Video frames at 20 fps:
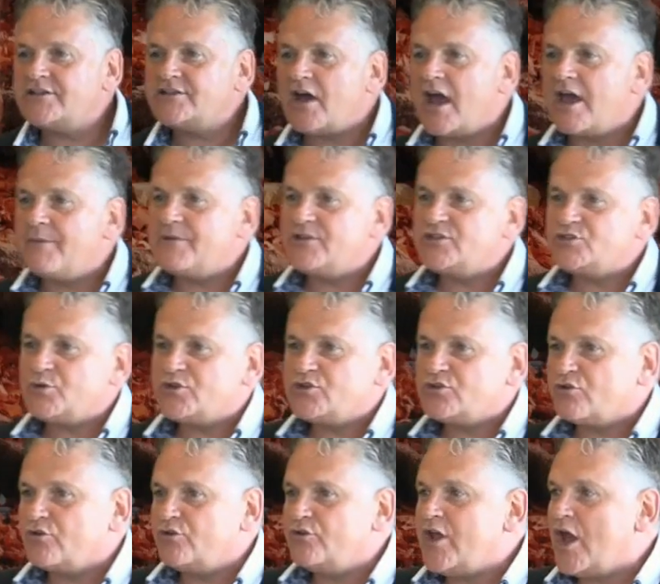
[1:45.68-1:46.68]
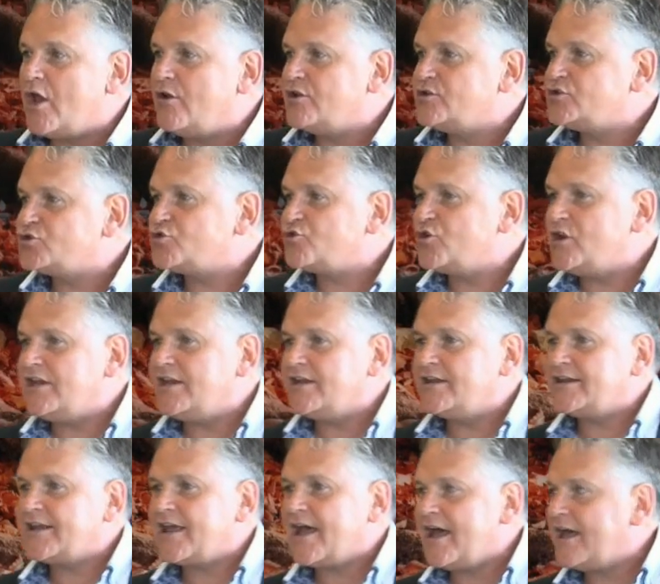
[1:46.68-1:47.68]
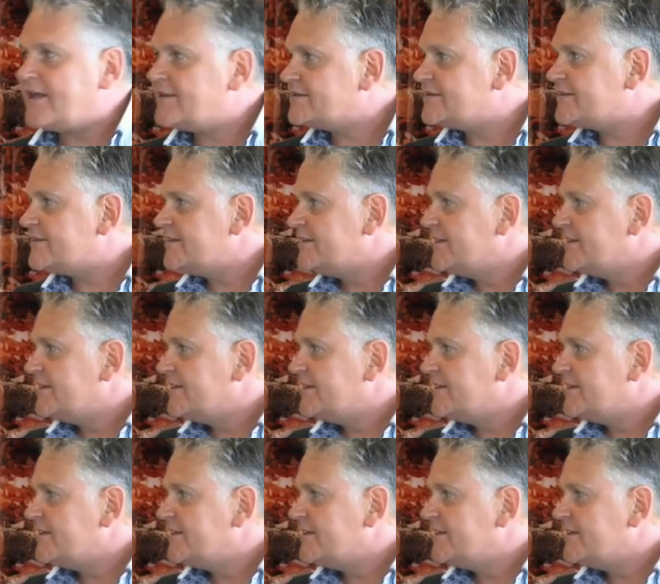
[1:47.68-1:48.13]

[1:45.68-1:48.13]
diamonds, which are all known as trillion cut.